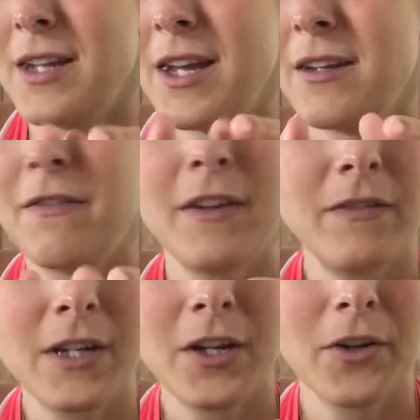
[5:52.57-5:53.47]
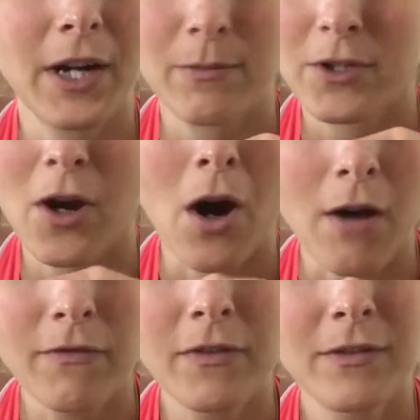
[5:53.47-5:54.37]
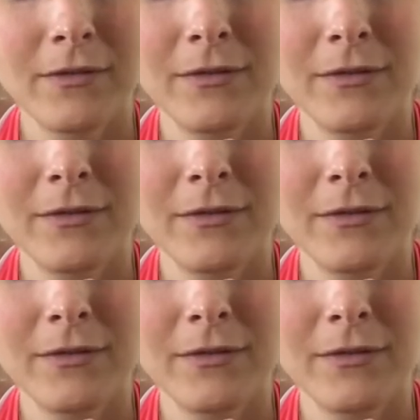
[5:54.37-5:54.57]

10 to 15 grams off